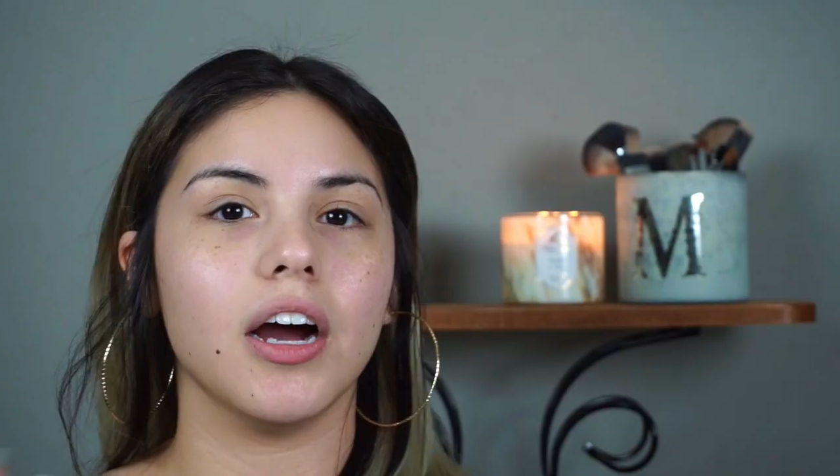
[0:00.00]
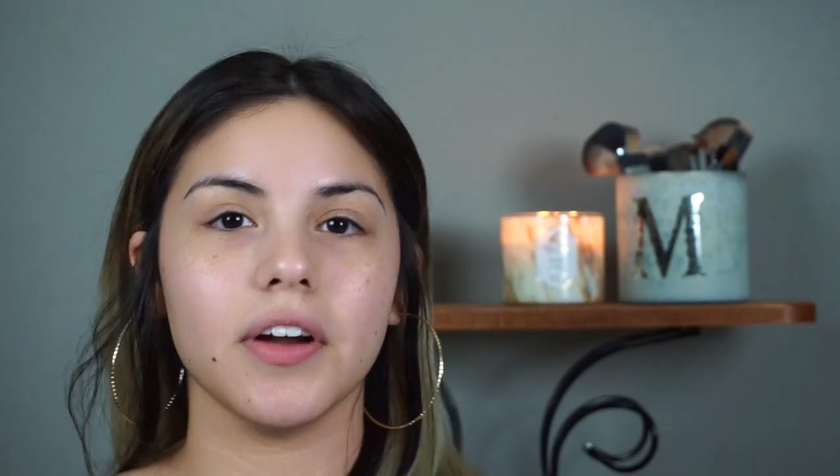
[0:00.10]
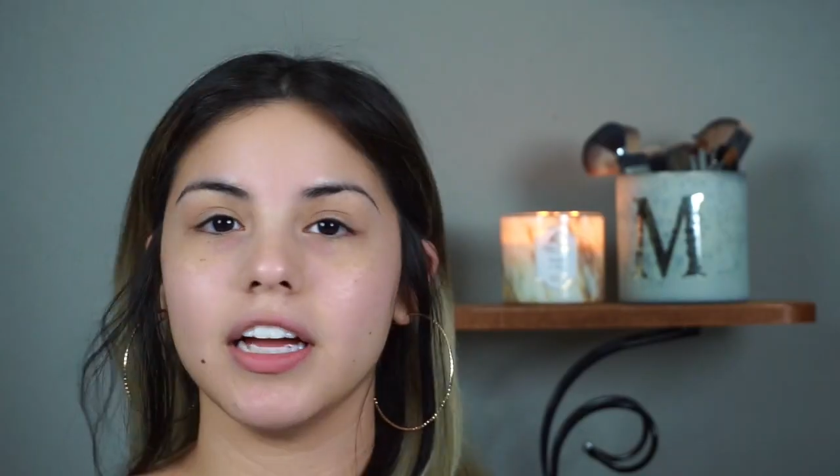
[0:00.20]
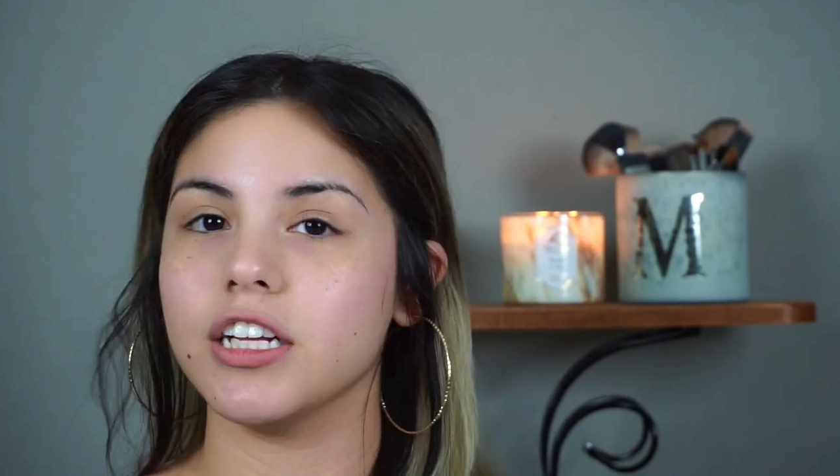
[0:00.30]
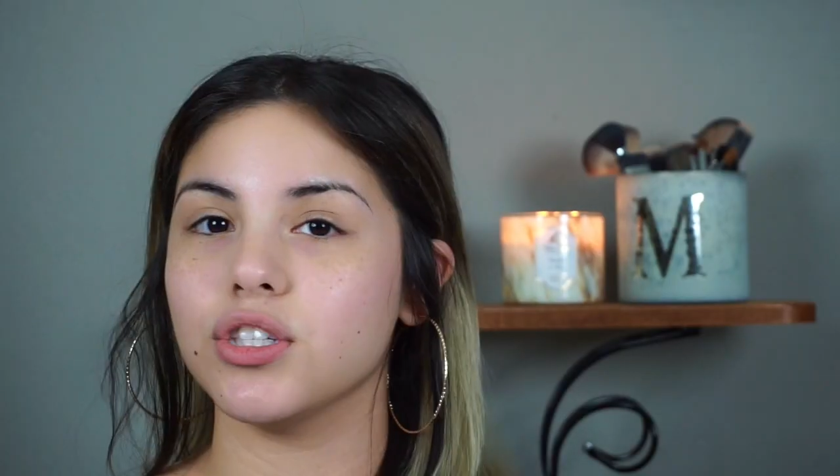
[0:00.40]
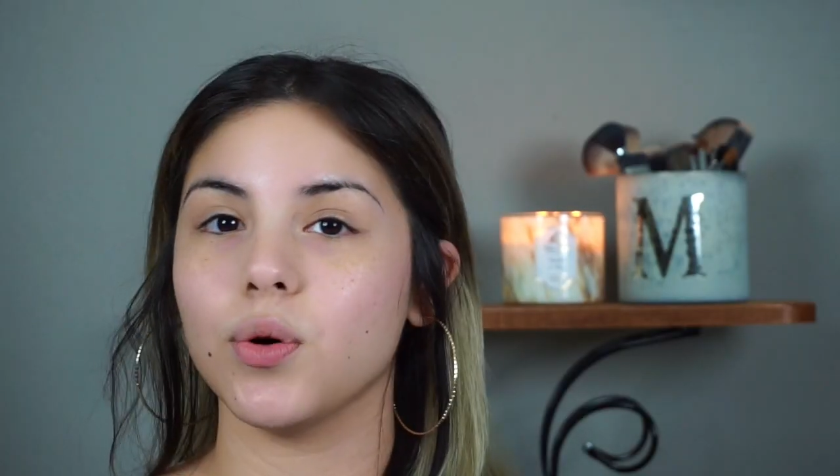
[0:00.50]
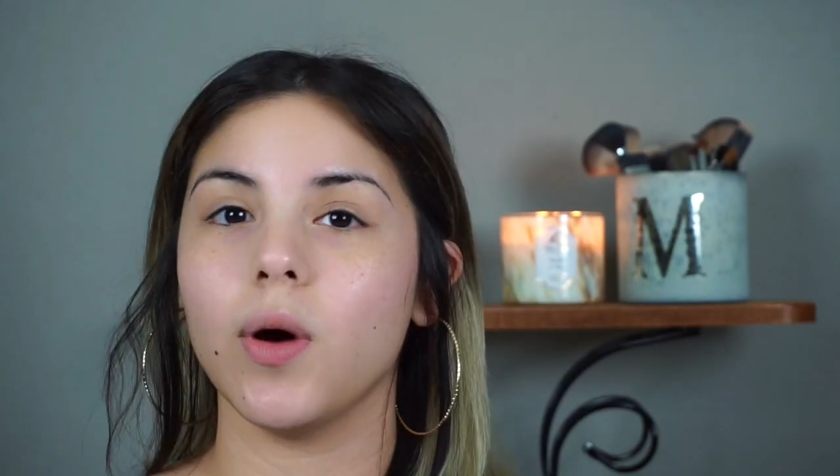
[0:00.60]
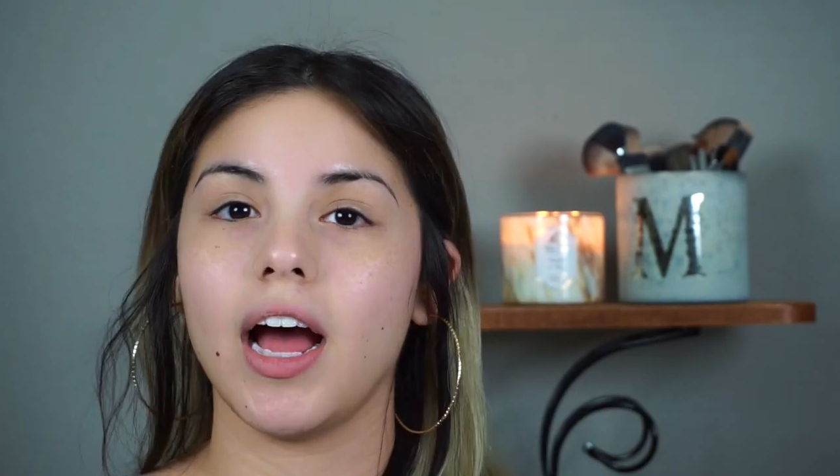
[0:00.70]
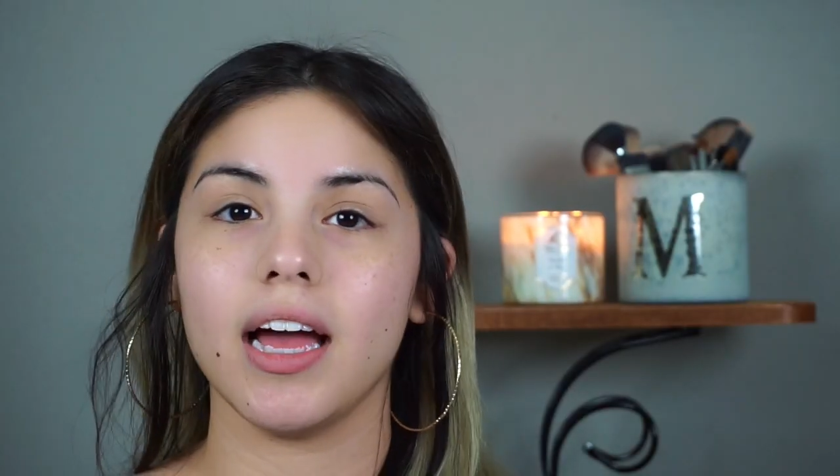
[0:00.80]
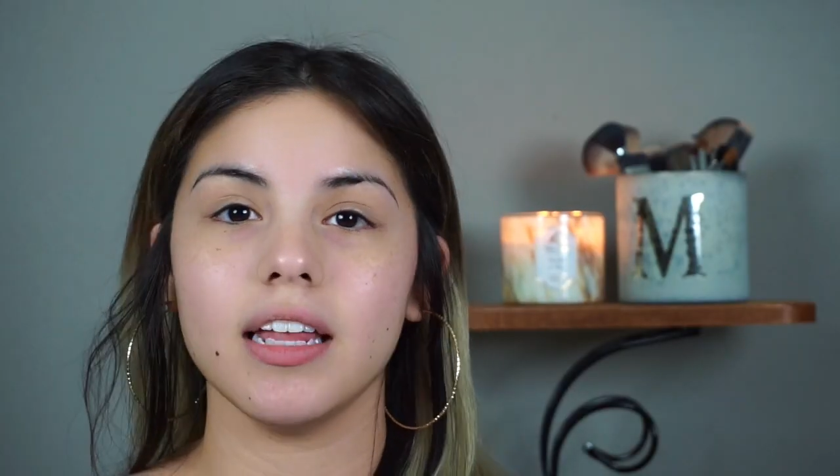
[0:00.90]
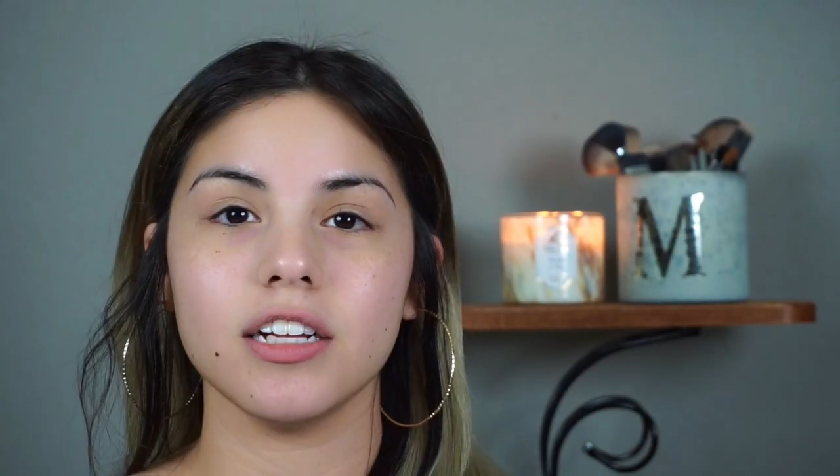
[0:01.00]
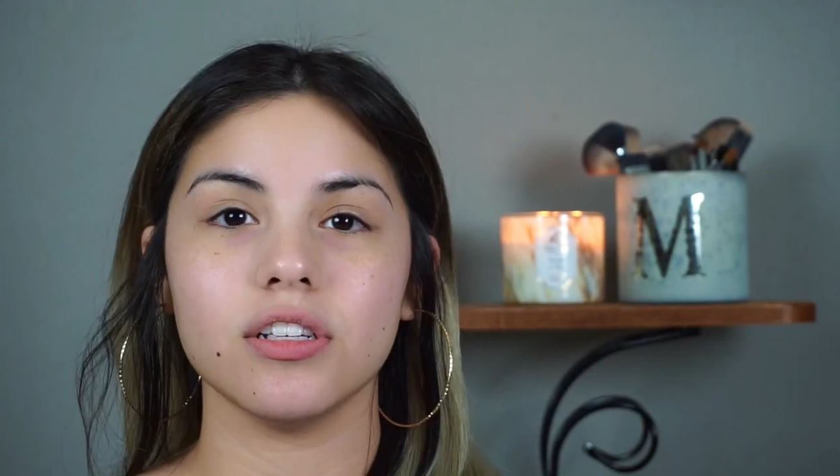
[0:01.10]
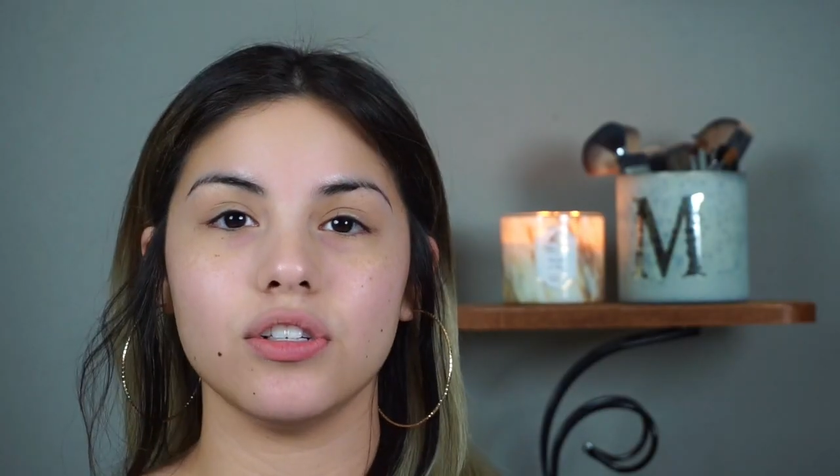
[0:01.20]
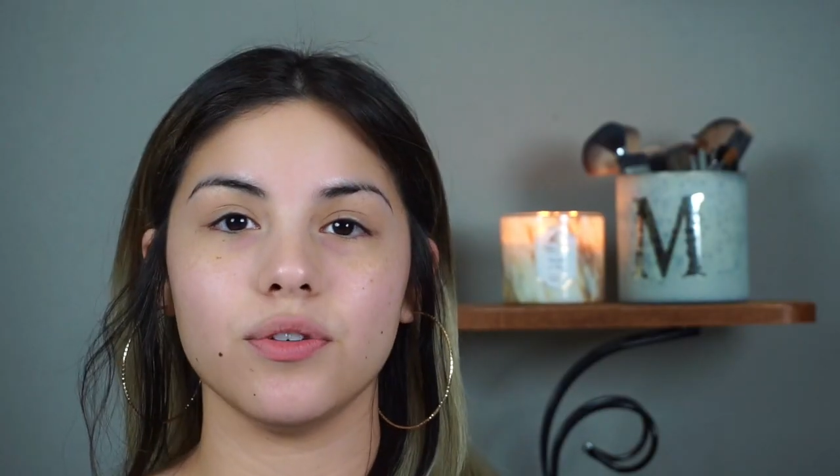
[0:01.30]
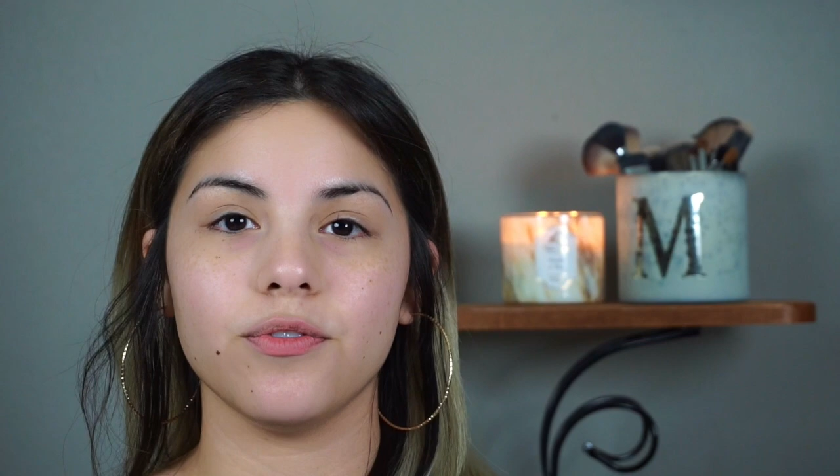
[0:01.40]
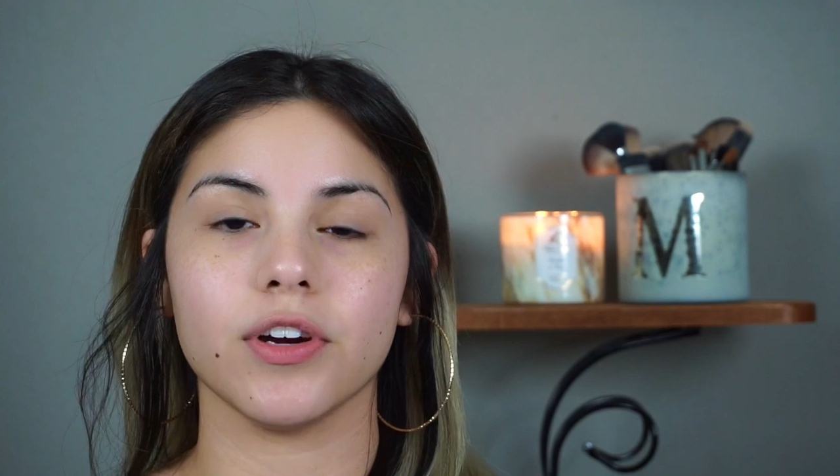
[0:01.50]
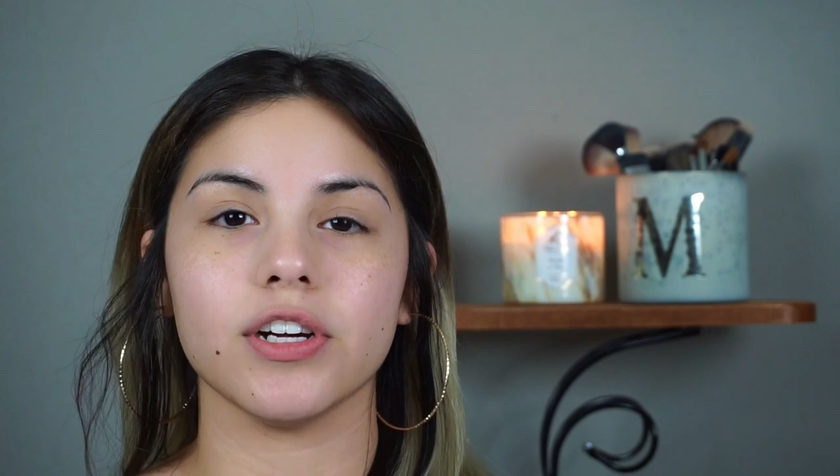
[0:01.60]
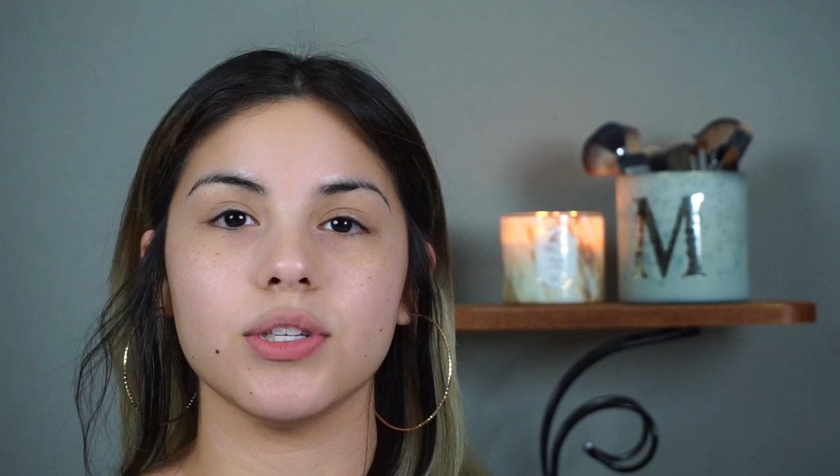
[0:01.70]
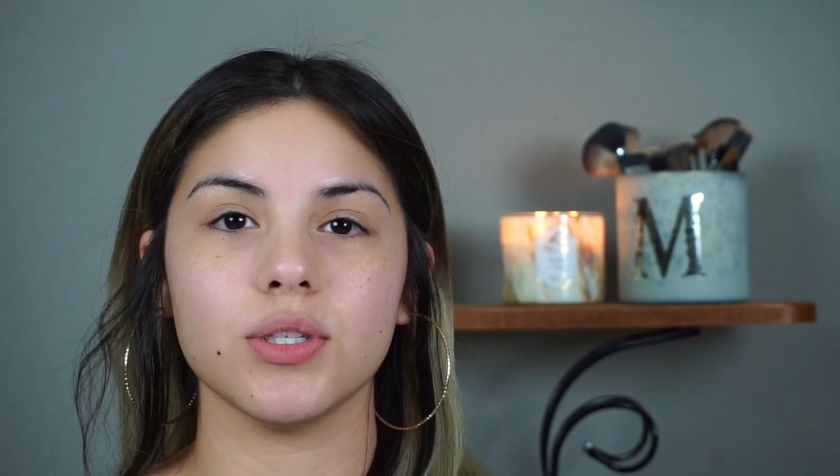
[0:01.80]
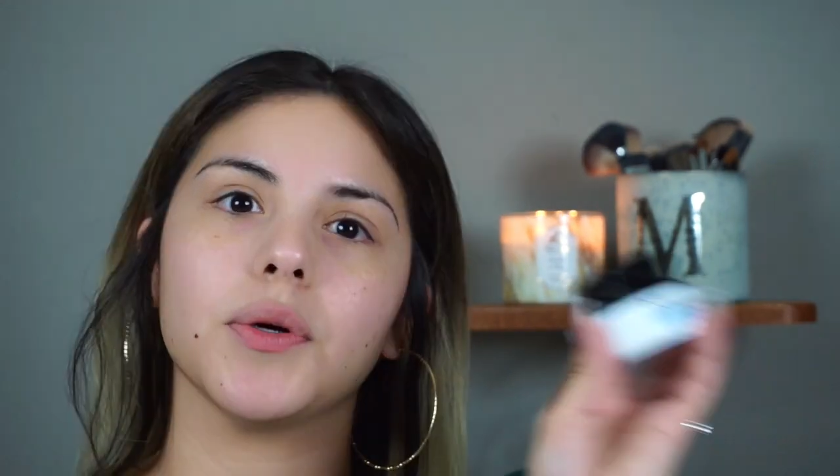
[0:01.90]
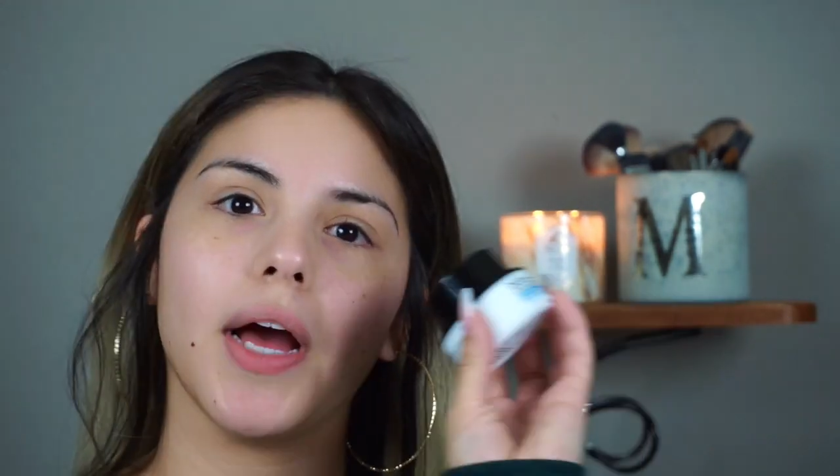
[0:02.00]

Alright guys, so what I like to do first,